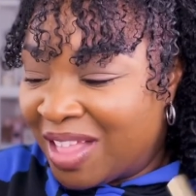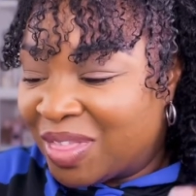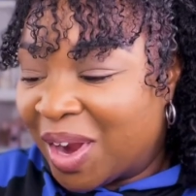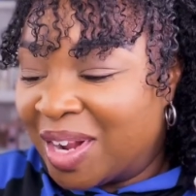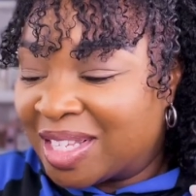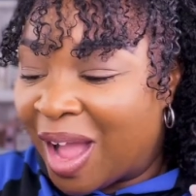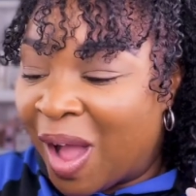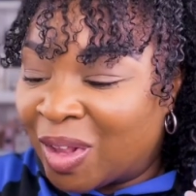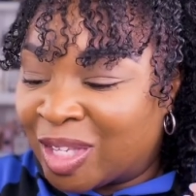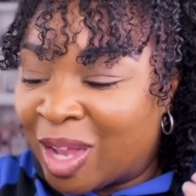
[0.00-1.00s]
There is
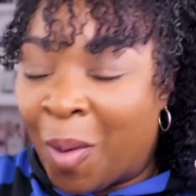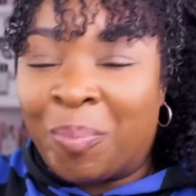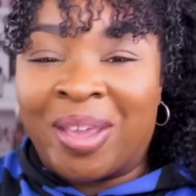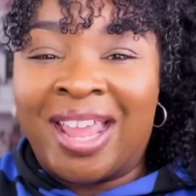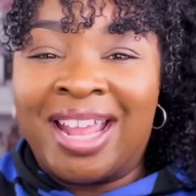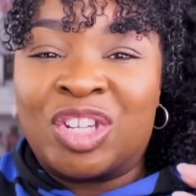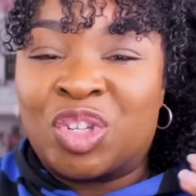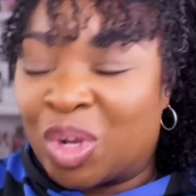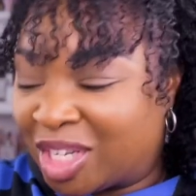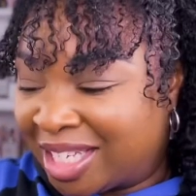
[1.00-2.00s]
also peach.
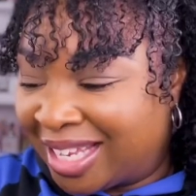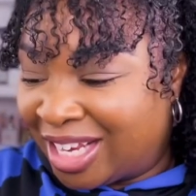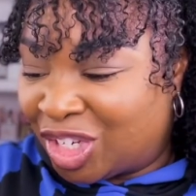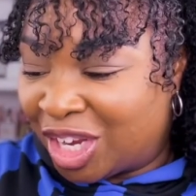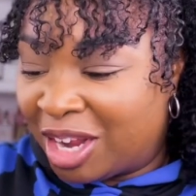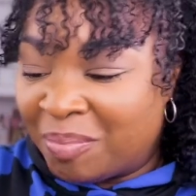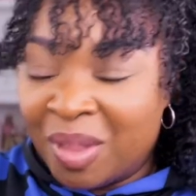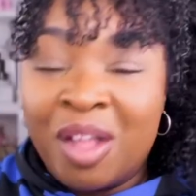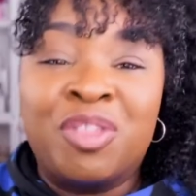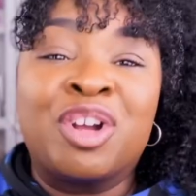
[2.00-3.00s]
There's lychee.
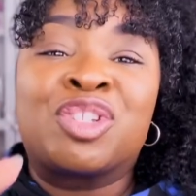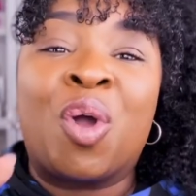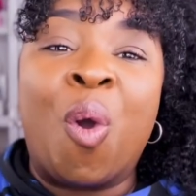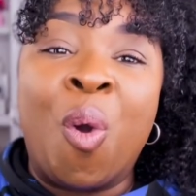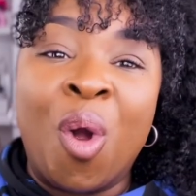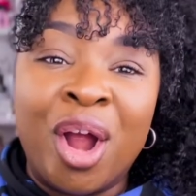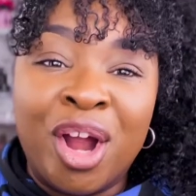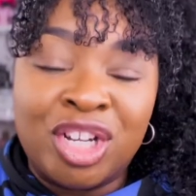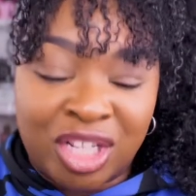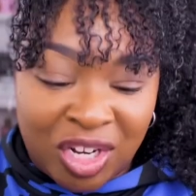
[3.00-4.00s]
There's
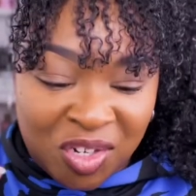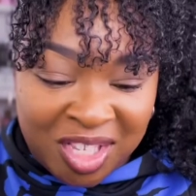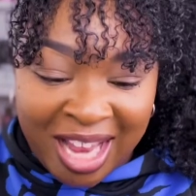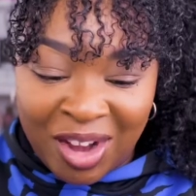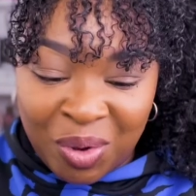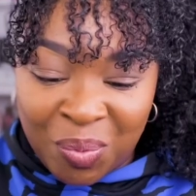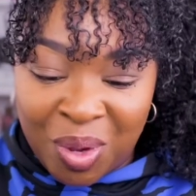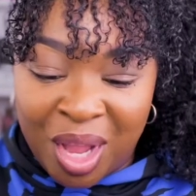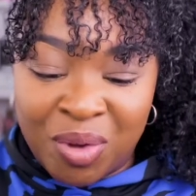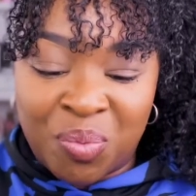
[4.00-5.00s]
orange. There's
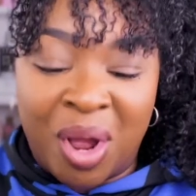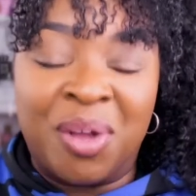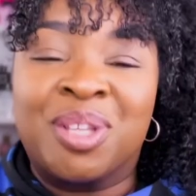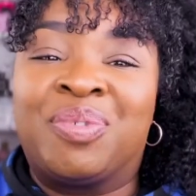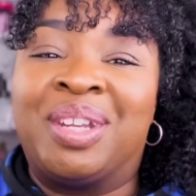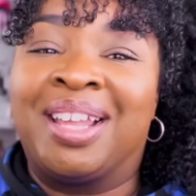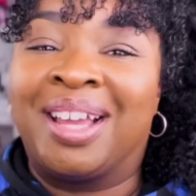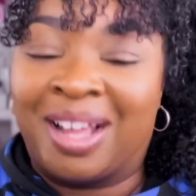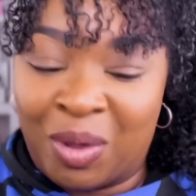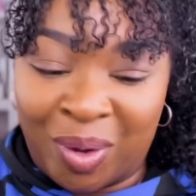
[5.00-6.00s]
sandalwood, rose,
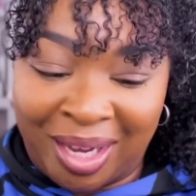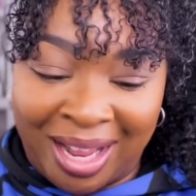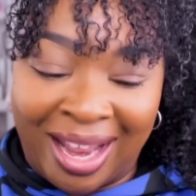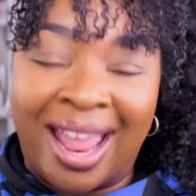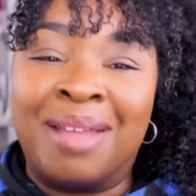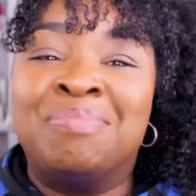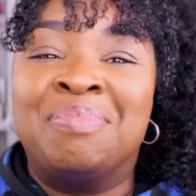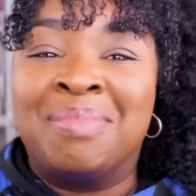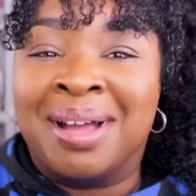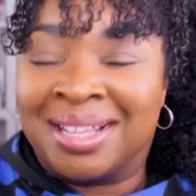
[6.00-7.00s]
vanilla, coconut, and
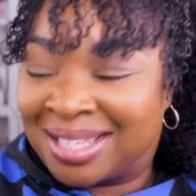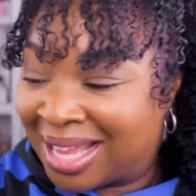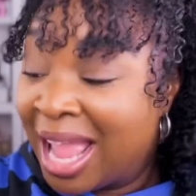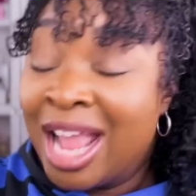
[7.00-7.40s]
musk.